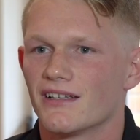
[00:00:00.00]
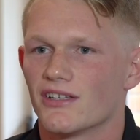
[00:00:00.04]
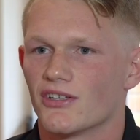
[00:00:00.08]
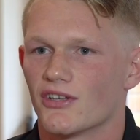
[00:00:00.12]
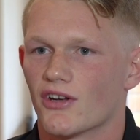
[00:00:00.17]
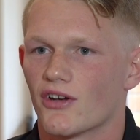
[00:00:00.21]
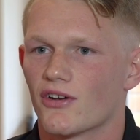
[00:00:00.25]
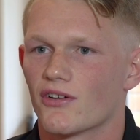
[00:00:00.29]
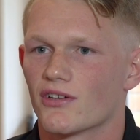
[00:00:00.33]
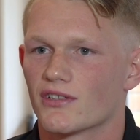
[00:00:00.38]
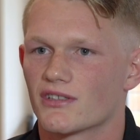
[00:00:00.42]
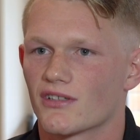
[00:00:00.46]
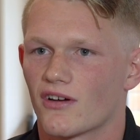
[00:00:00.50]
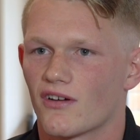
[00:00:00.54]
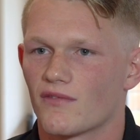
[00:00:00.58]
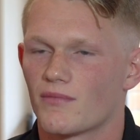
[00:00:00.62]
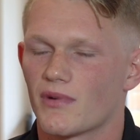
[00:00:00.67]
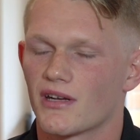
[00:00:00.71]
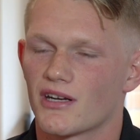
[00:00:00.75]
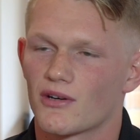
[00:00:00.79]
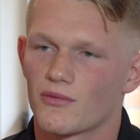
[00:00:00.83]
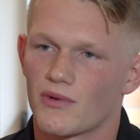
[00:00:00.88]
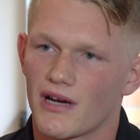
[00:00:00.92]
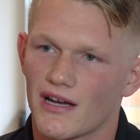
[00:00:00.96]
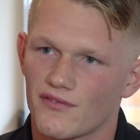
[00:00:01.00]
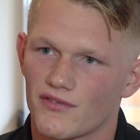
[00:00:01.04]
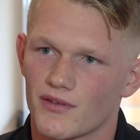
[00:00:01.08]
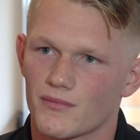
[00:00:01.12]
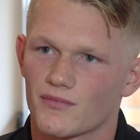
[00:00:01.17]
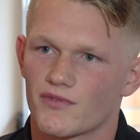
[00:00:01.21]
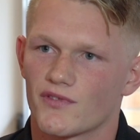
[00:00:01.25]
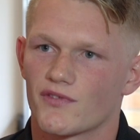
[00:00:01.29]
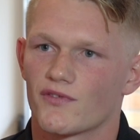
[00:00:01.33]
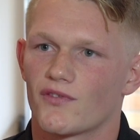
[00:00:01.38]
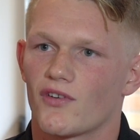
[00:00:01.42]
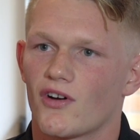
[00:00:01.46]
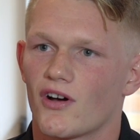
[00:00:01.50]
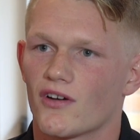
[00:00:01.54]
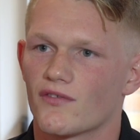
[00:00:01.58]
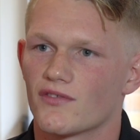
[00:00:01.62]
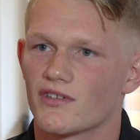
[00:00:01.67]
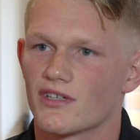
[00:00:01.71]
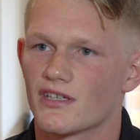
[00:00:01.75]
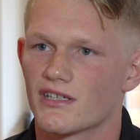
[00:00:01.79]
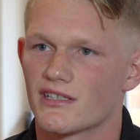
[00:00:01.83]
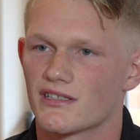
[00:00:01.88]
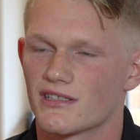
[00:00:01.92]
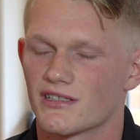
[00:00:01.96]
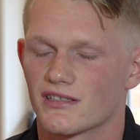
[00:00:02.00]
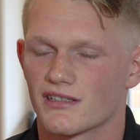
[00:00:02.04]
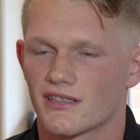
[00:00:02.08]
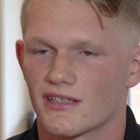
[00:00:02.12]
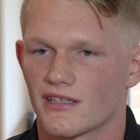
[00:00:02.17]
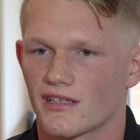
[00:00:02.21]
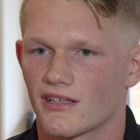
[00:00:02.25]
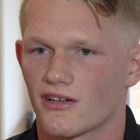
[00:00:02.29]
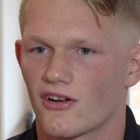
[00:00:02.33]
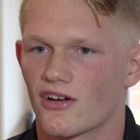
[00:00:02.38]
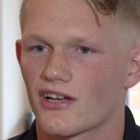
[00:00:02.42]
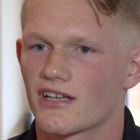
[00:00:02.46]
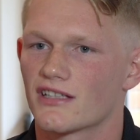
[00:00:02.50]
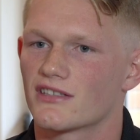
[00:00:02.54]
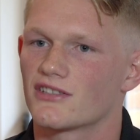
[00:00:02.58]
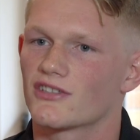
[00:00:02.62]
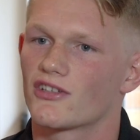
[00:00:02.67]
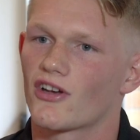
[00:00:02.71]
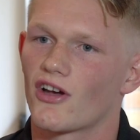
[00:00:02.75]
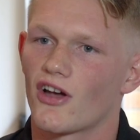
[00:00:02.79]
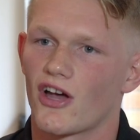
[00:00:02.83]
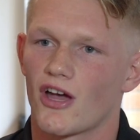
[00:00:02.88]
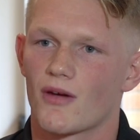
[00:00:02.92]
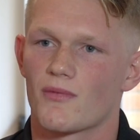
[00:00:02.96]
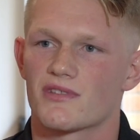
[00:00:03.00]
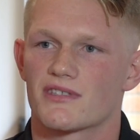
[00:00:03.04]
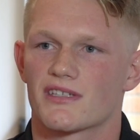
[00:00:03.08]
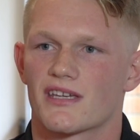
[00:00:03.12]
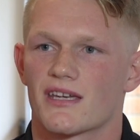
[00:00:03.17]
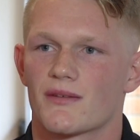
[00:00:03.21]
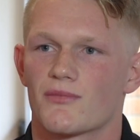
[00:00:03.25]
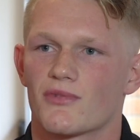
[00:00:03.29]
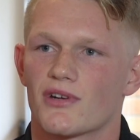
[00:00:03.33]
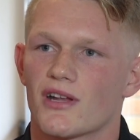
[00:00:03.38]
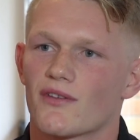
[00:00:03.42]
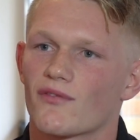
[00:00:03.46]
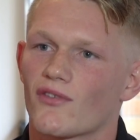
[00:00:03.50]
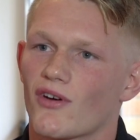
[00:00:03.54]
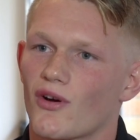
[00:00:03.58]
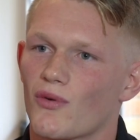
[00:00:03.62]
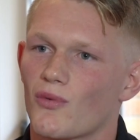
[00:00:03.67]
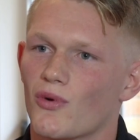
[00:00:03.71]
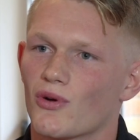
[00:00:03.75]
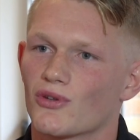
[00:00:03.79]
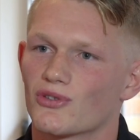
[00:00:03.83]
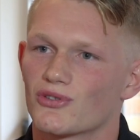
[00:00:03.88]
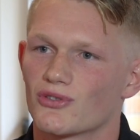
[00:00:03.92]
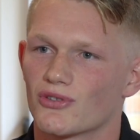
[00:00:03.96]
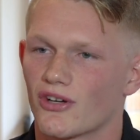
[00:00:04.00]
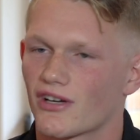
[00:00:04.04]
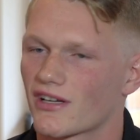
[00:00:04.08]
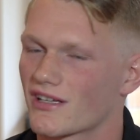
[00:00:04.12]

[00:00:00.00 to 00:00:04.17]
you know, I've been away from them for five years and, and I get to go home and see them whenever I want to.